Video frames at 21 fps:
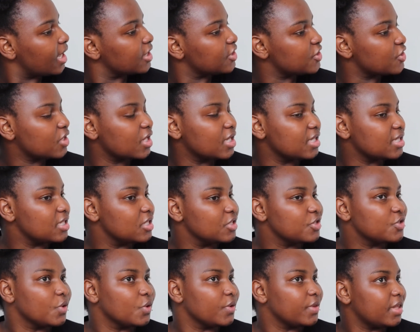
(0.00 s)
as you can see,
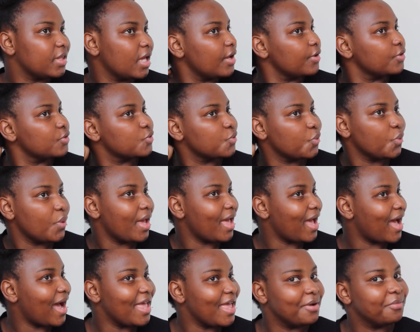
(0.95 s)
so that's
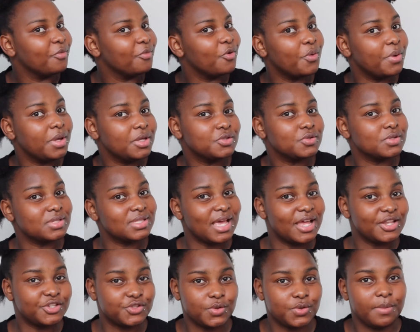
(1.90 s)
where I am going to
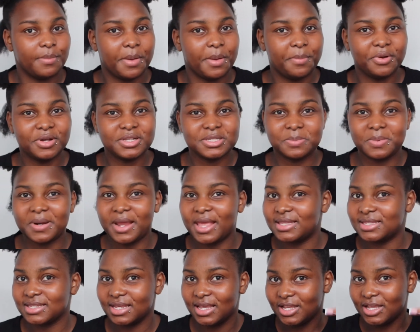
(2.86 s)
start doing my box
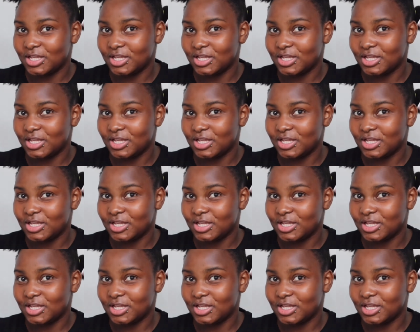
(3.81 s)
braids.